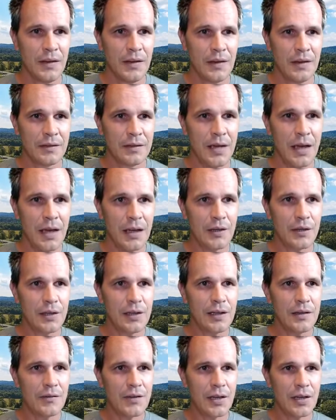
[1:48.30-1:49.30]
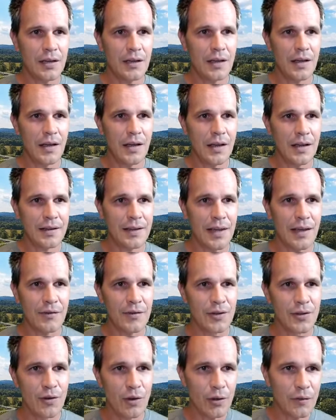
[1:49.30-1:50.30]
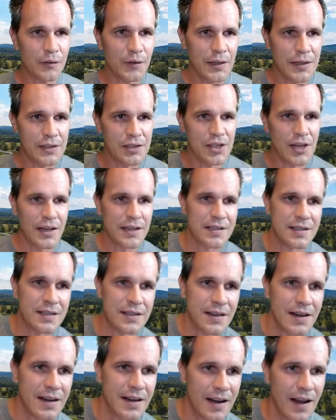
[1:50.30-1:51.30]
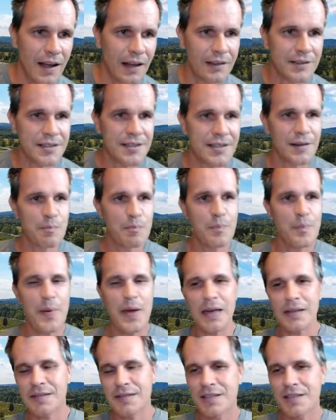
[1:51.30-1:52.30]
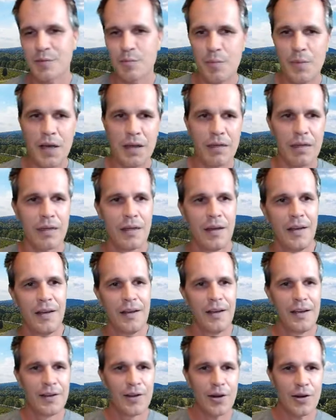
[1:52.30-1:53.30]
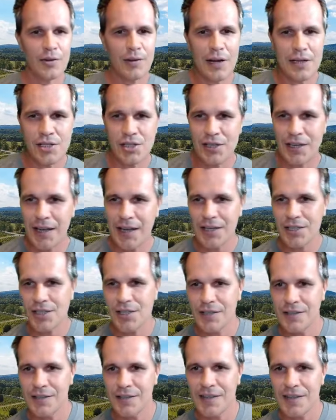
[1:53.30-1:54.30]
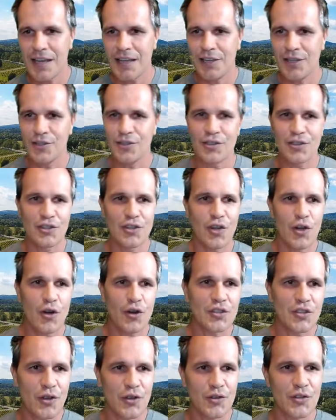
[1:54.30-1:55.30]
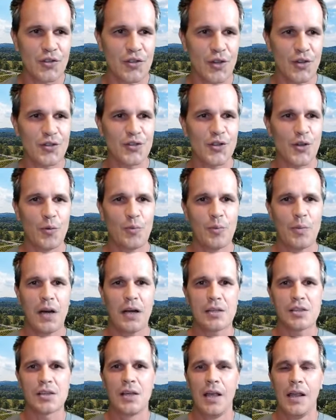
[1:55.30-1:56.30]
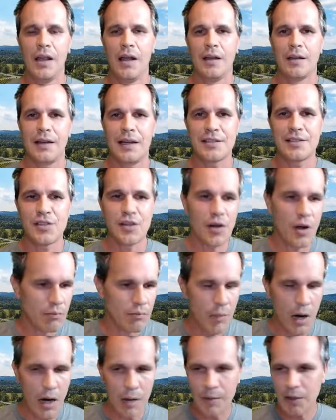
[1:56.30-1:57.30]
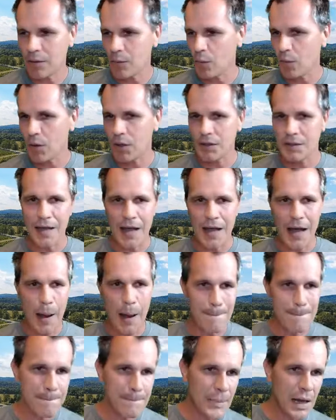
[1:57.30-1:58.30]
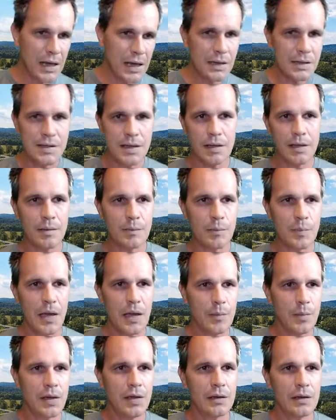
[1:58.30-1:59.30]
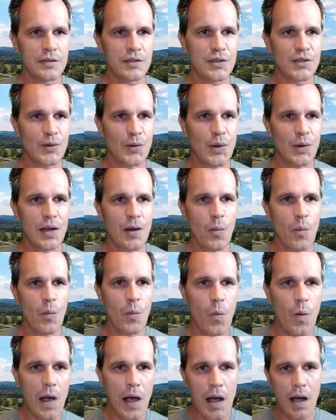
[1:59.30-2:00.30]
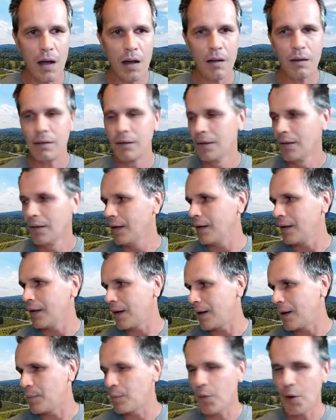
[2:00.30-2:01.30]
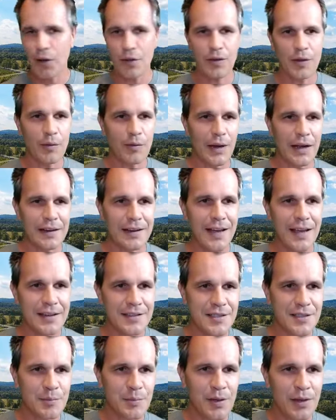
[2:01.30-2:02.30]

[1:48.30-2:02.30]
yeah, good evening, Kevin Northley, Jess Nelson, Beth Smith. Congratulations. Thank you so much. Let you know, Mama was amazing. Baby is doing well. Both are right next to me.